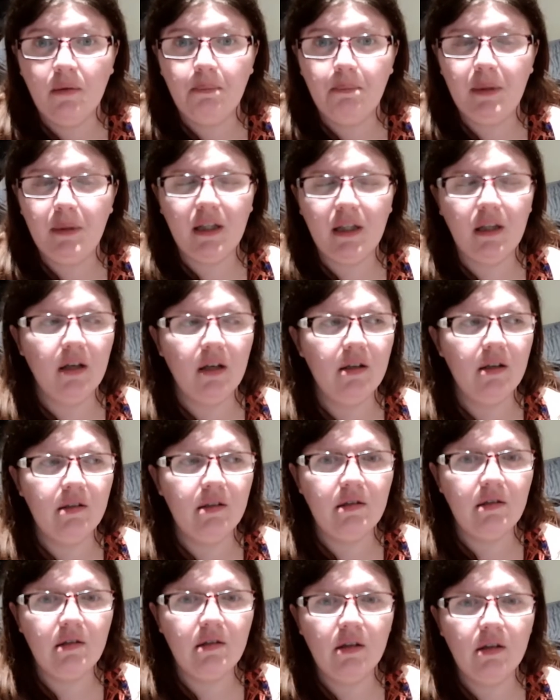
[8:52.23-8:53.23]

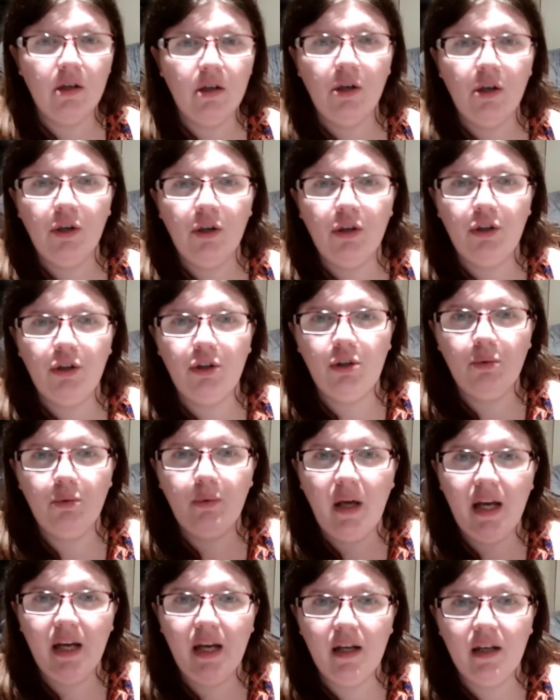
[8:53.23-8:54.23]
Because you
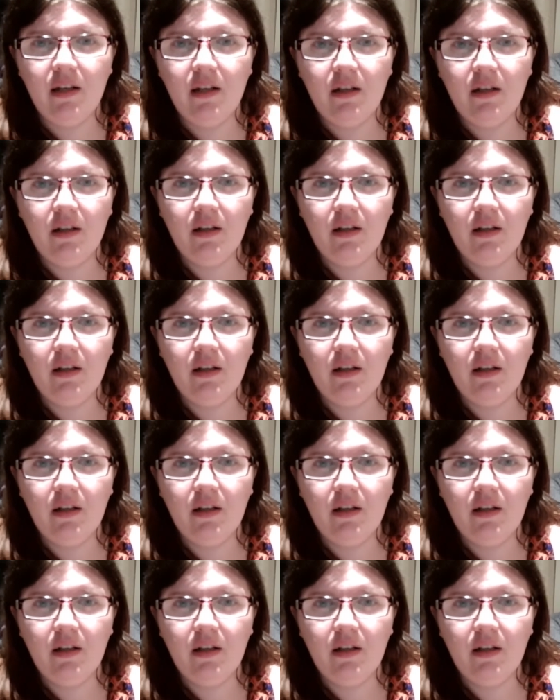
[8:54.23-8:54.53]
can't